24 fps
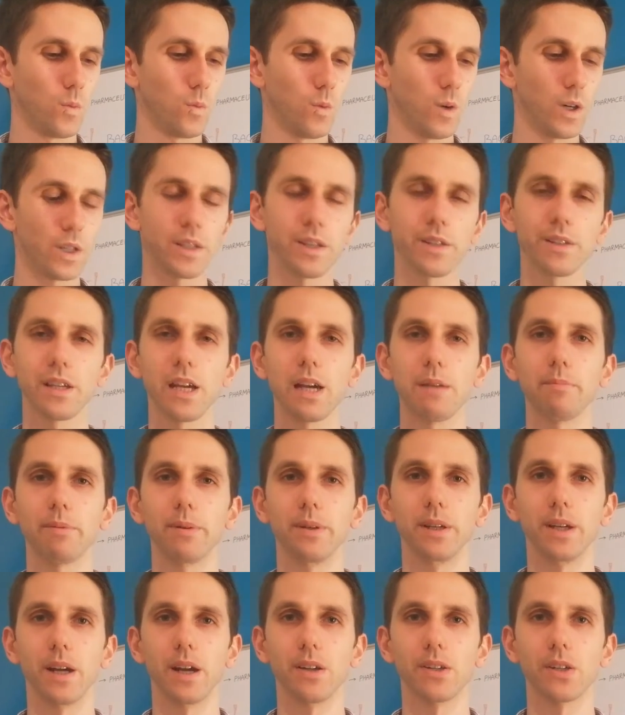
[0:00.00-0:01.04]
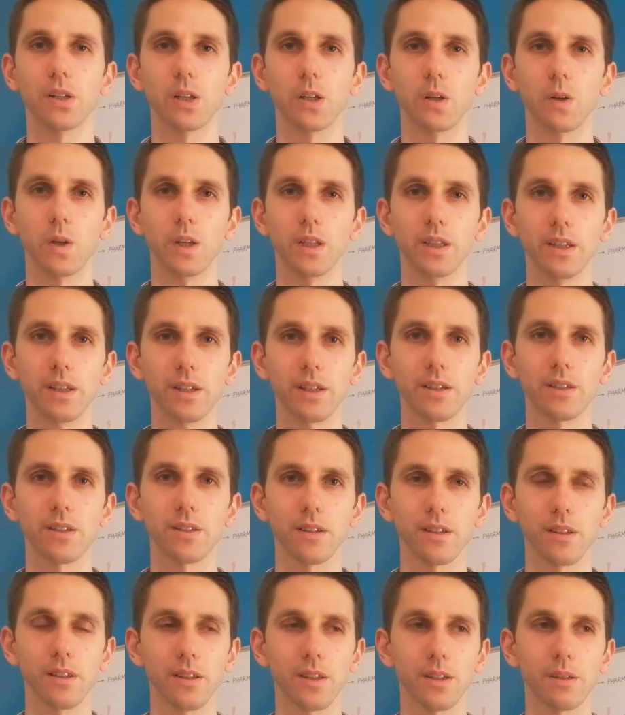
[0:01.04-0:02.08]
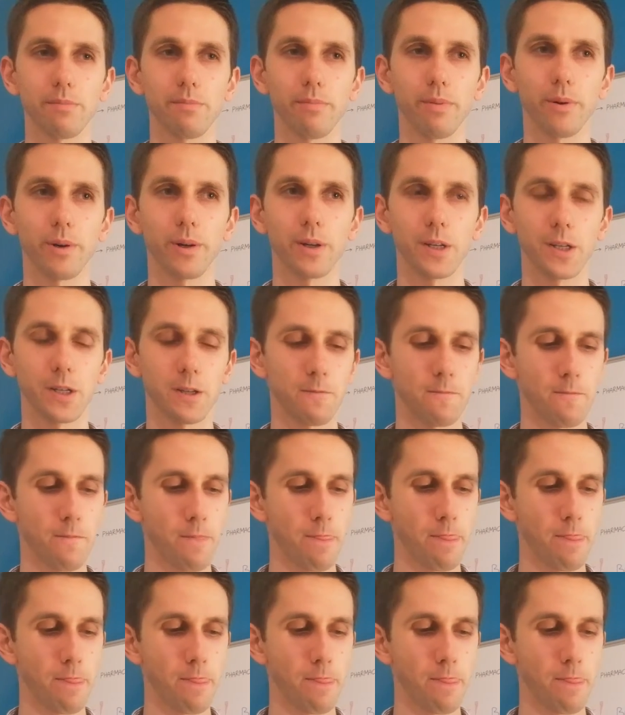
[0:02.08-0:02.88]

what is happening actually in this in this point?